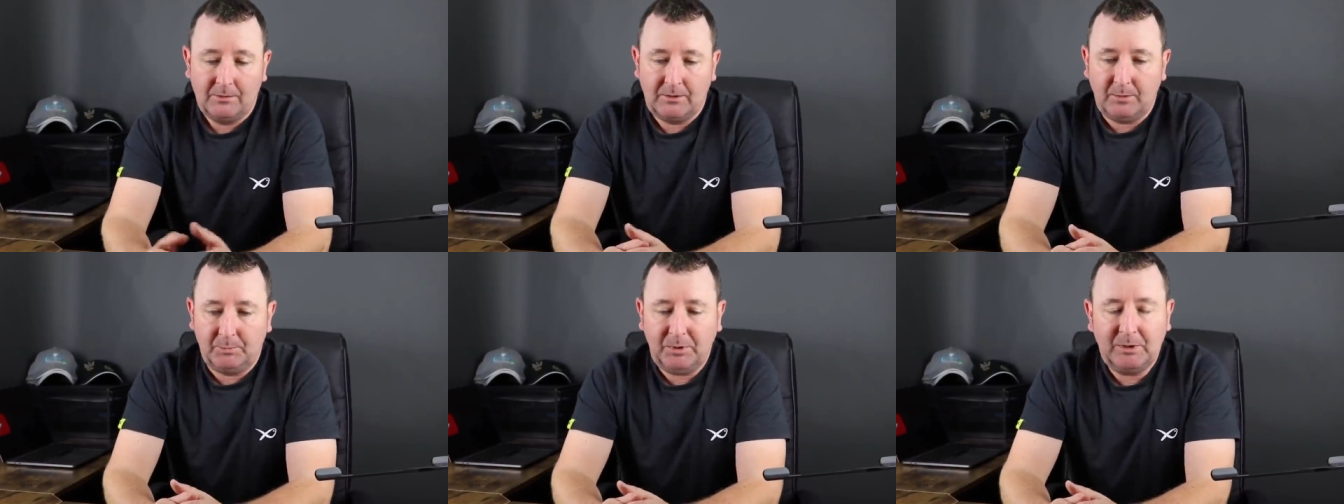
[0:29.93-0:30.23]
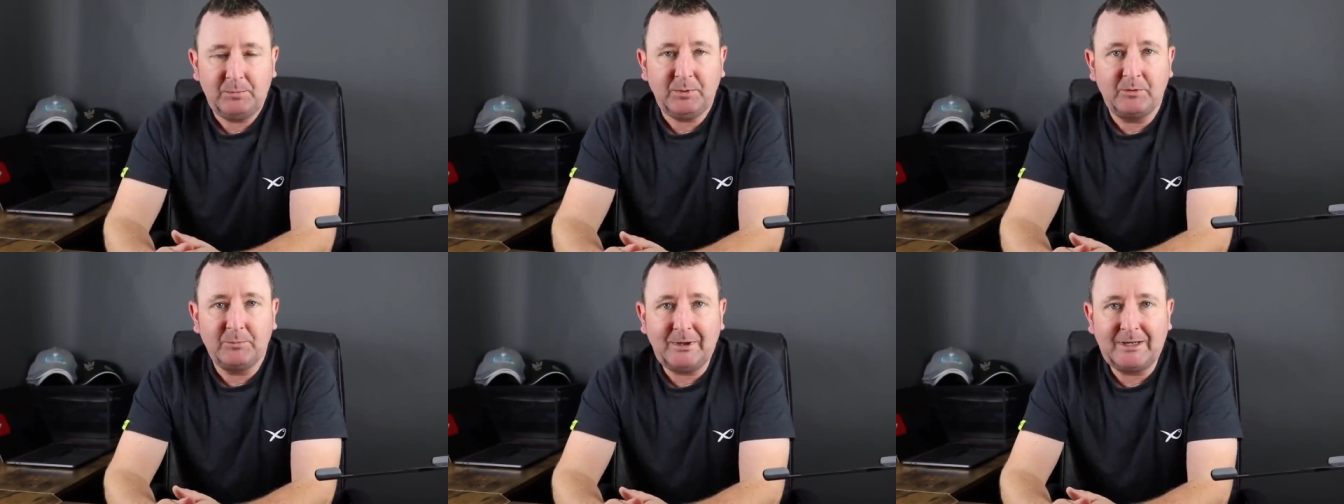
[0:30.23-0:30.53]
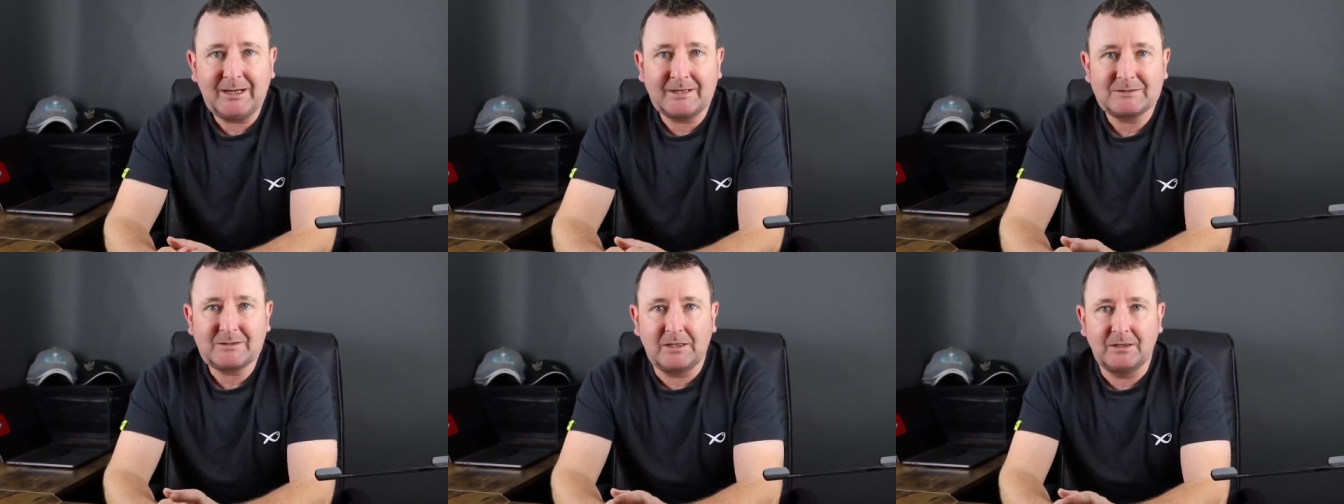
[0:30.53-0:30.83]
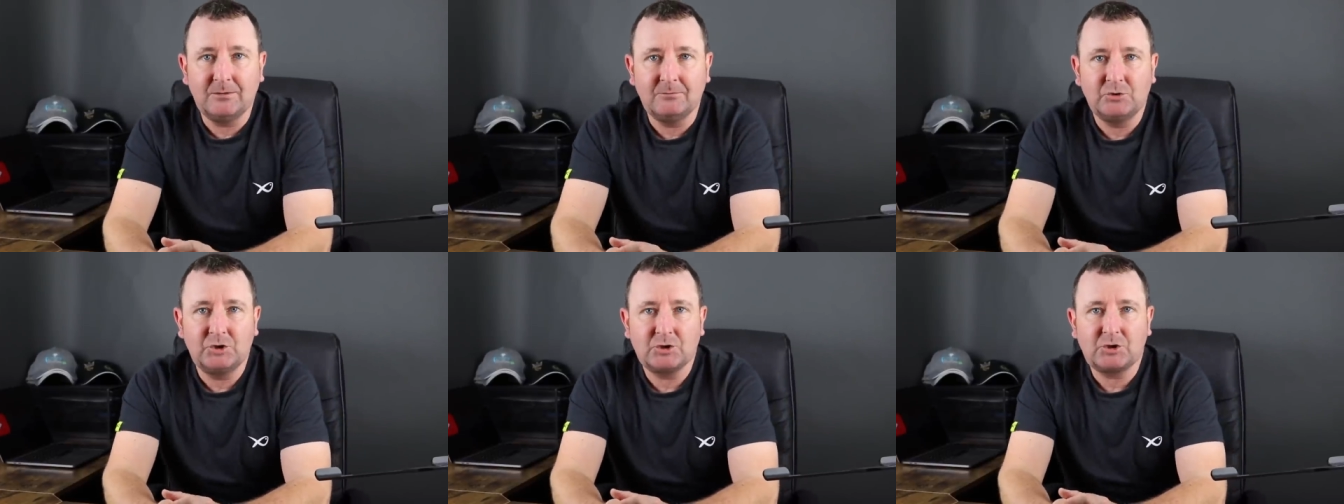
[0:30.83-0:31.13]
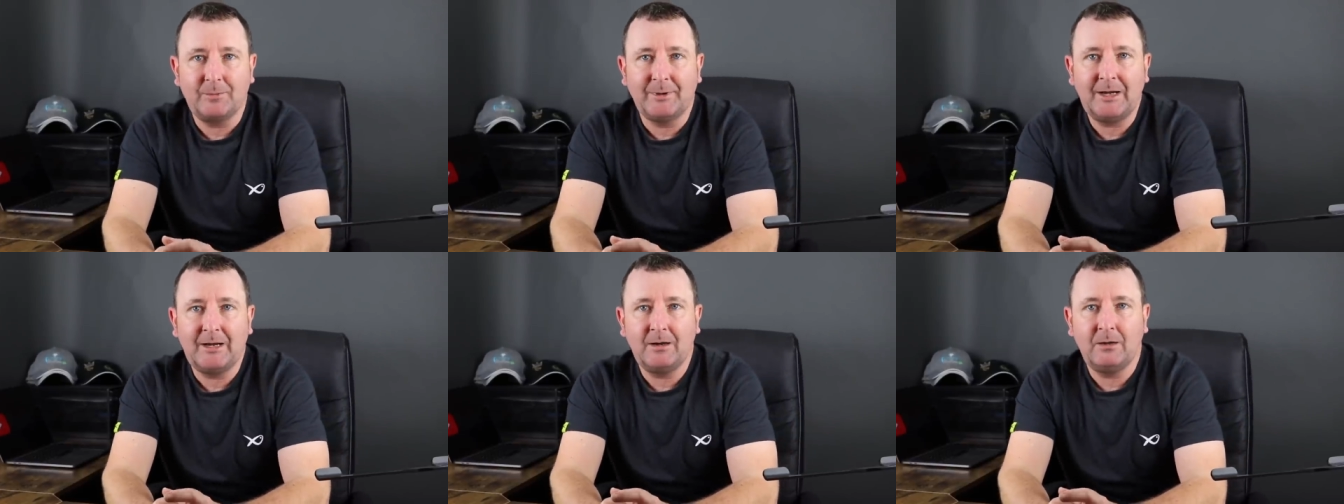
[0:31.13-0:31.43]
that people have been asking
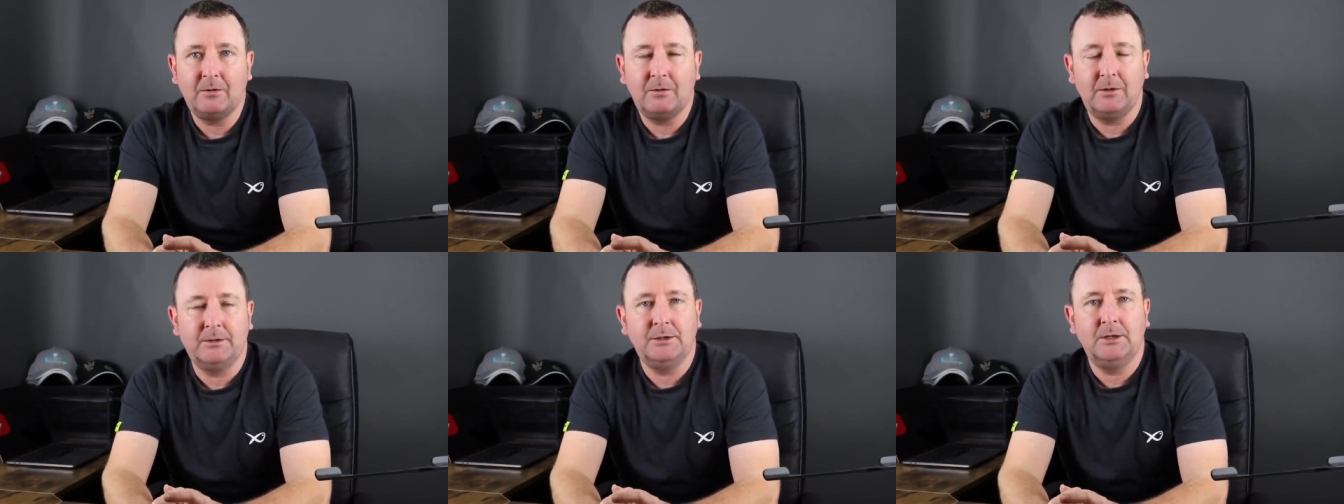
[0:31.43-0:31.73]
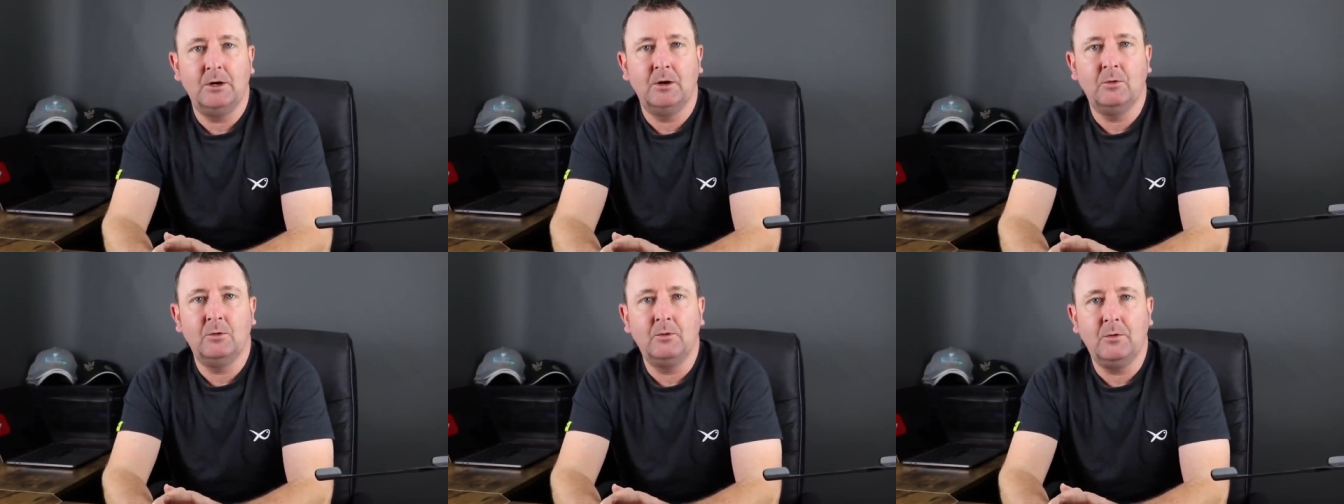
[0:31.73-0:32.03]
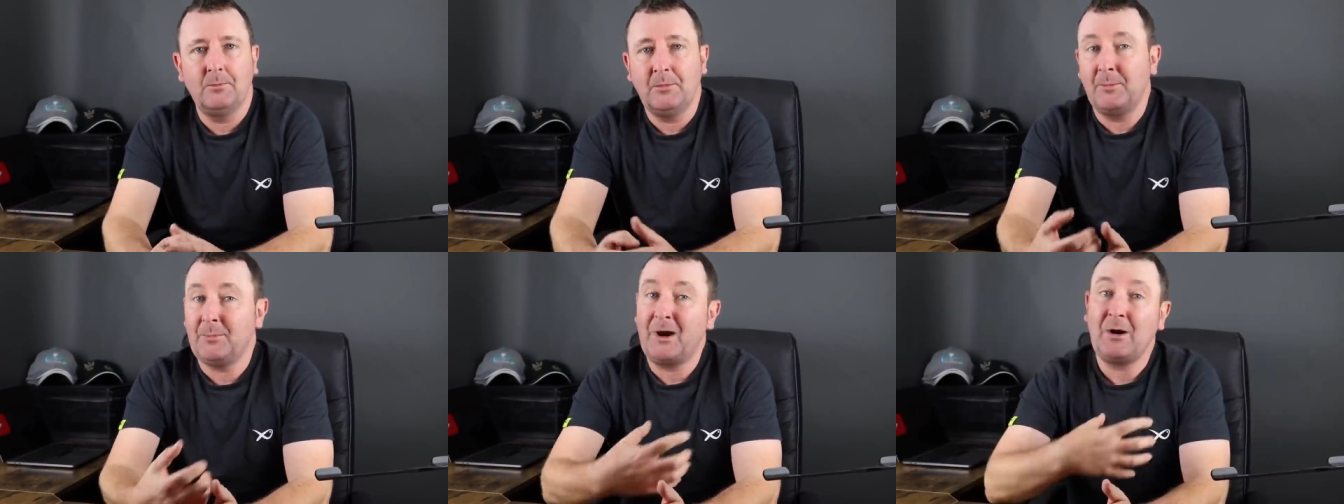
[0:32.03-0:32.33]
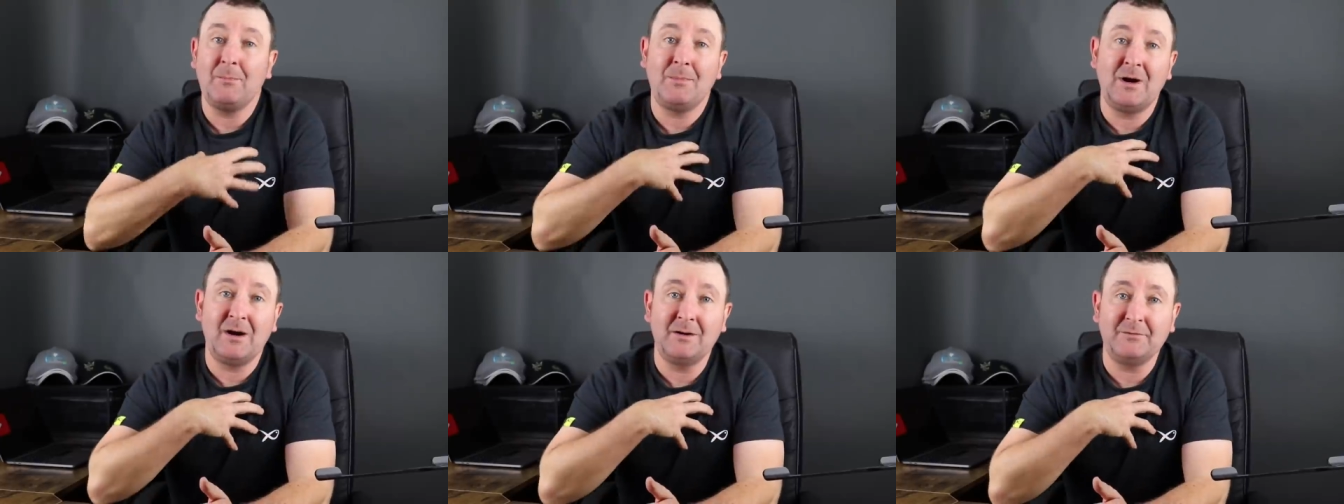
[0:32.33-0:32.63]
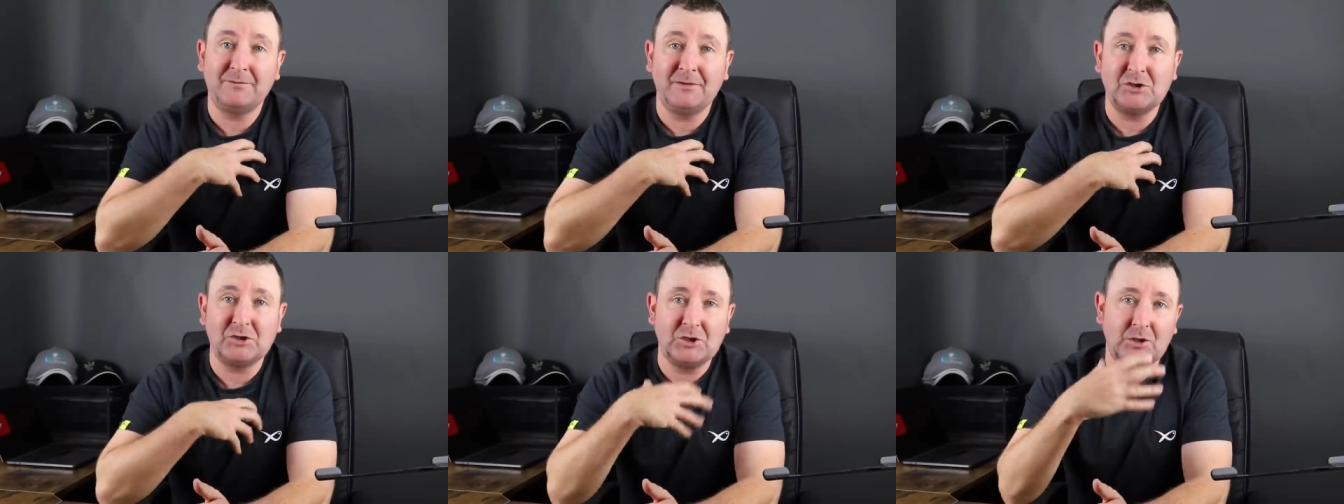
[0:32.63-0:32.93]
just about, you know, about
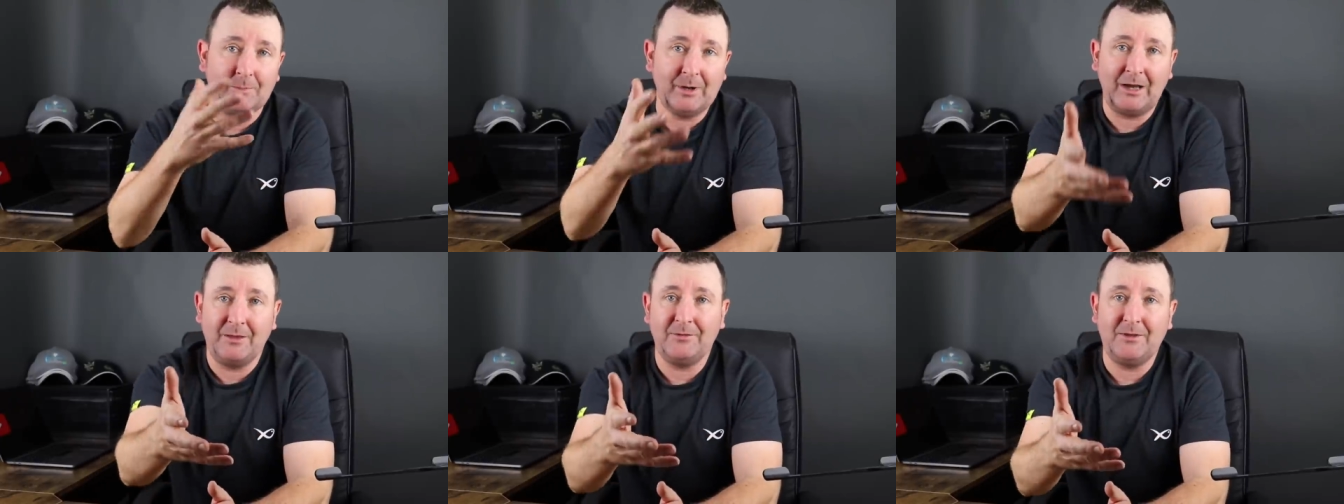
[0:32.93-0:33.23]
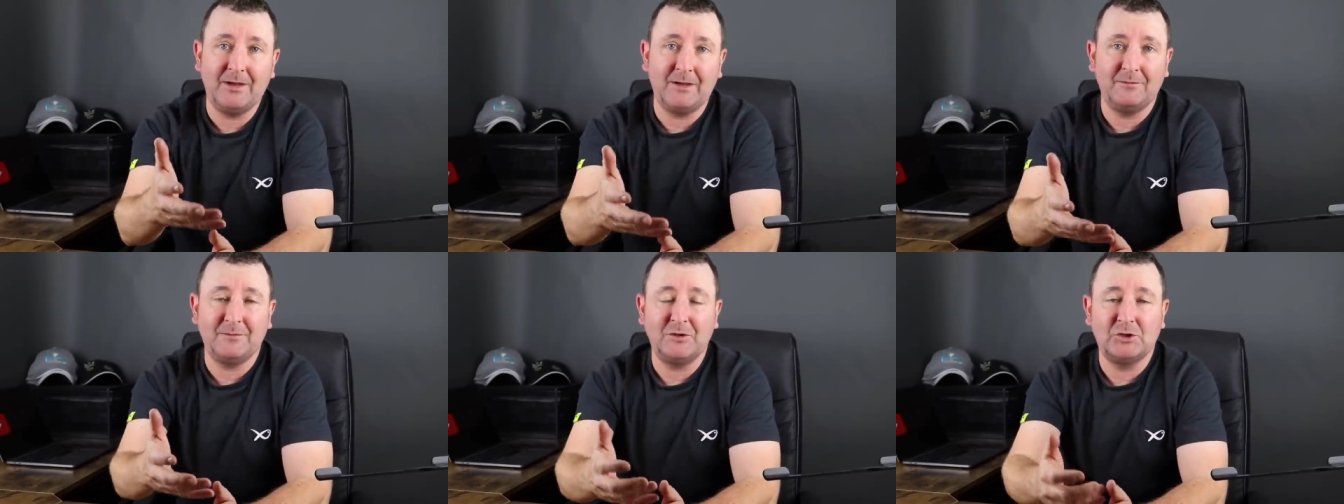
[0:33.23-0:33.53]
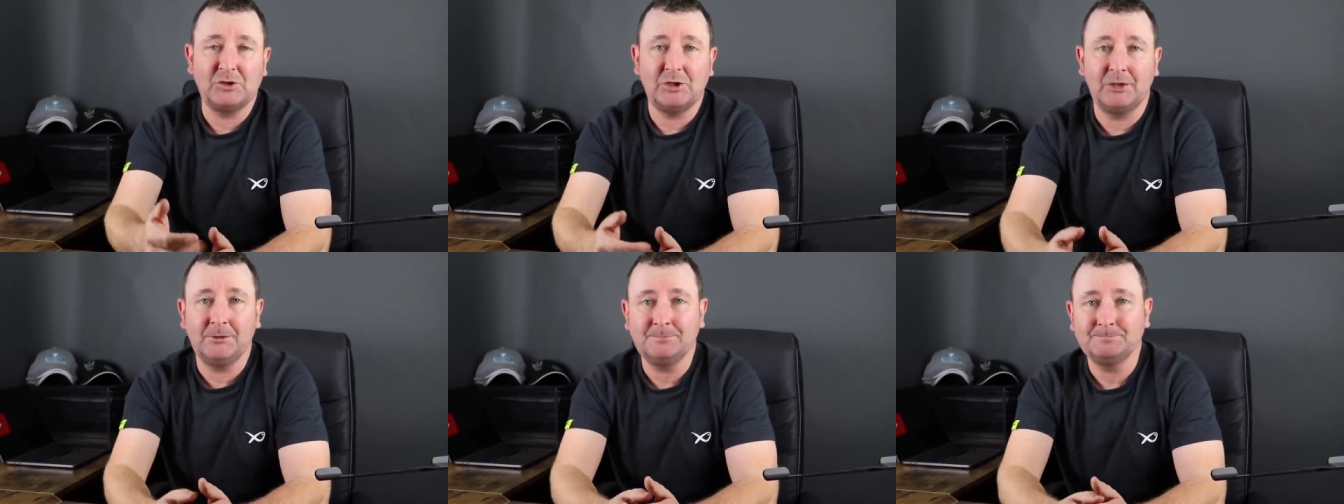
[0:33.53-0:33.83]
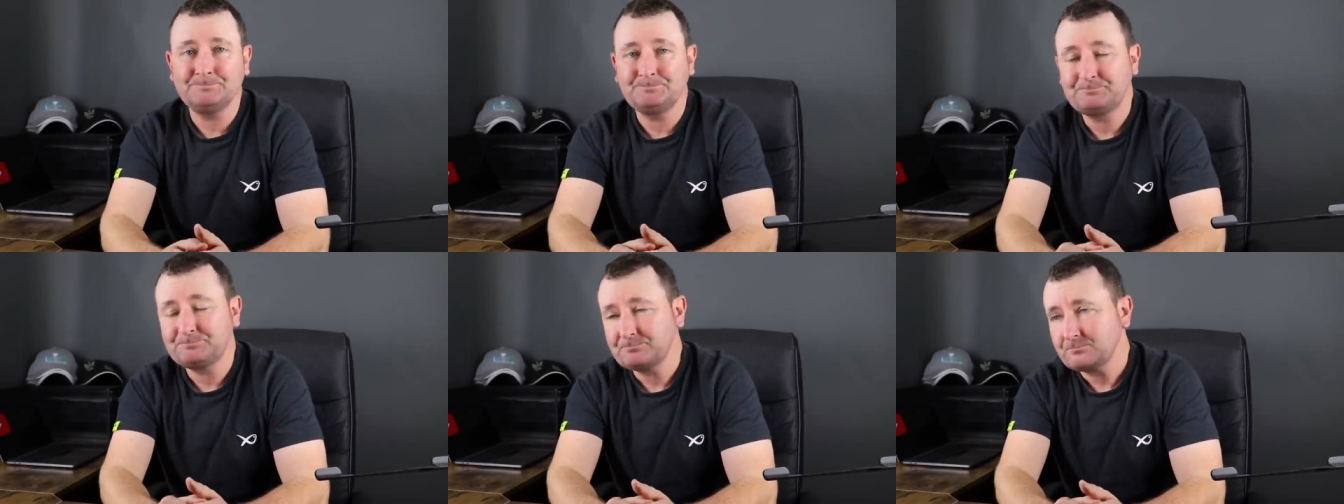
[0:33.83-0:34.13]
my fishing, about their fishing,